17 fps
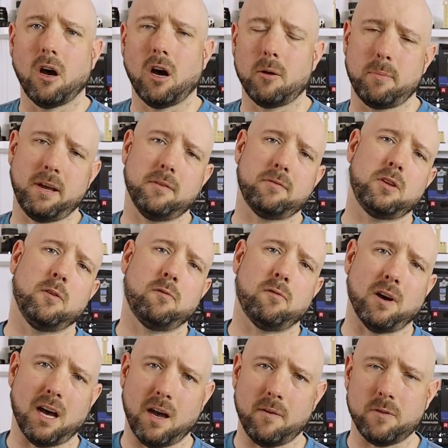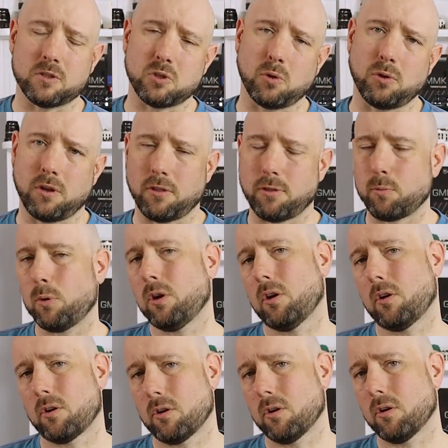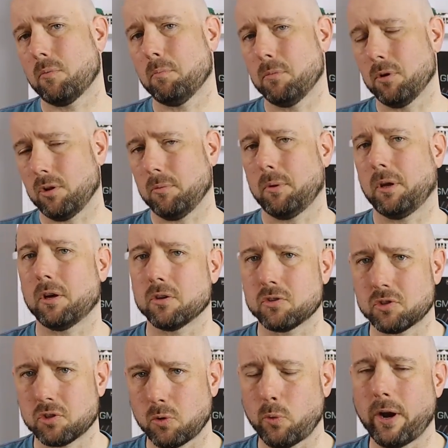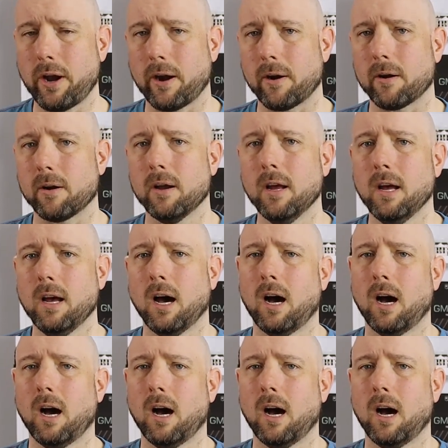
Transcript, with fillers: on my FT5, it's only a 300 millimeter square,